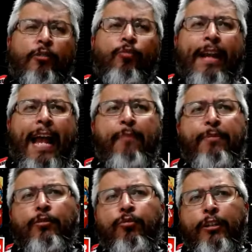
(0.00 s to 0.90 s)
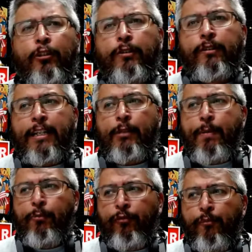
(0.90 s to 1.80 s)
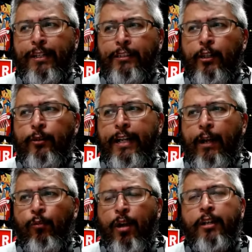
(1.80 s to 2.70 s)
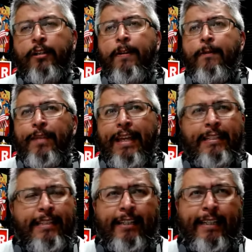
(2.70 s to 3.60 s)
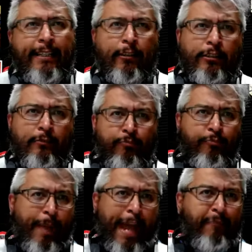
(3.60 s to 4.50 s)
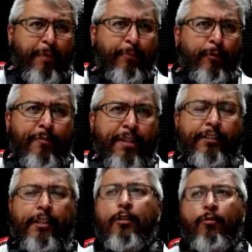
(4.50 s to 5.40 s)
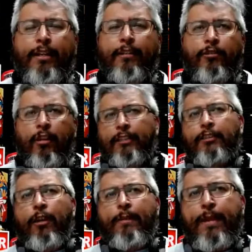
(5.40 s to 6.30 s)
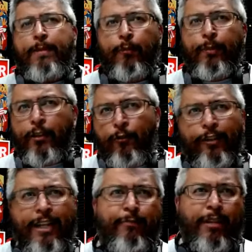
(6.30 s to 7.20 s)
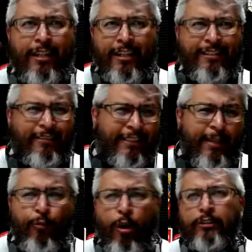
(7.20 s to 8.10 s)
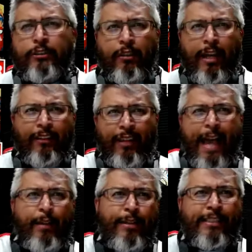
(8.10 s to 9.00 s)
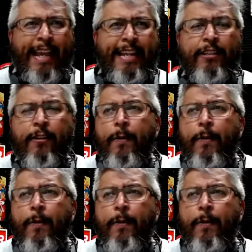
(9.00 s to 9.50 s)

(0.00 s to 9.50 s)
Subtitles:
as what happens with these people from Minnesota that run. It is not that there's bad people in Minnesota, right? There's lots of great people, but don't forget, Tim Walz allowed his state